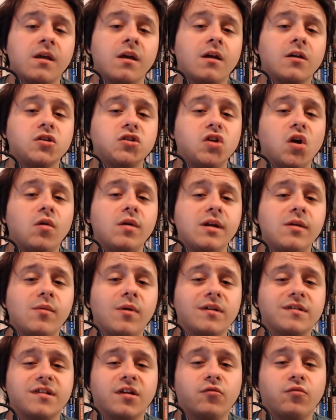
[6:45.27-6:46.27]
Jody
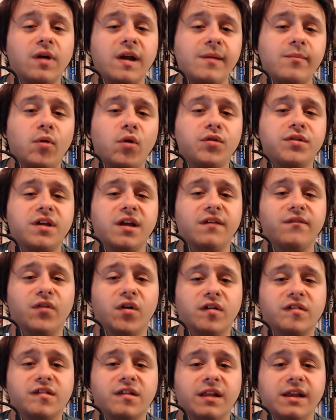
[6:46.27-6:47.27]
Wilson-Raybould,
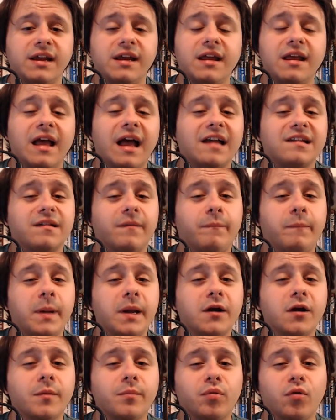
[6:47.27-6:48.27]
conversely, has a
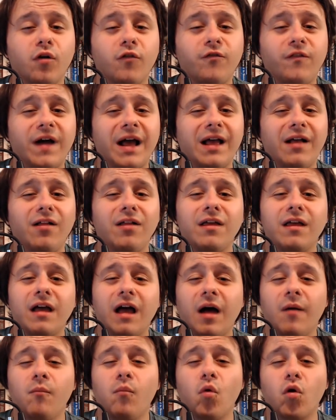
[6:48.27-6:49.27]
bigger profile, a
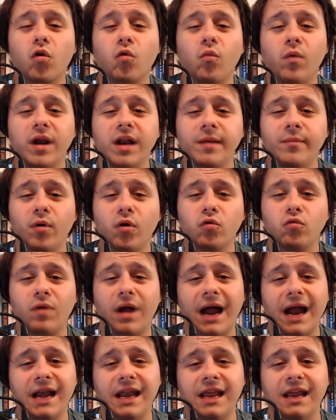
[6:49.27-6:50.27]
more winnable
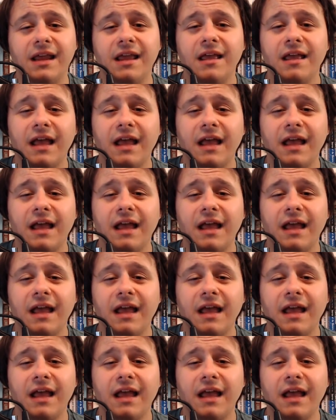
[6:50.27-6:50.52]
riding,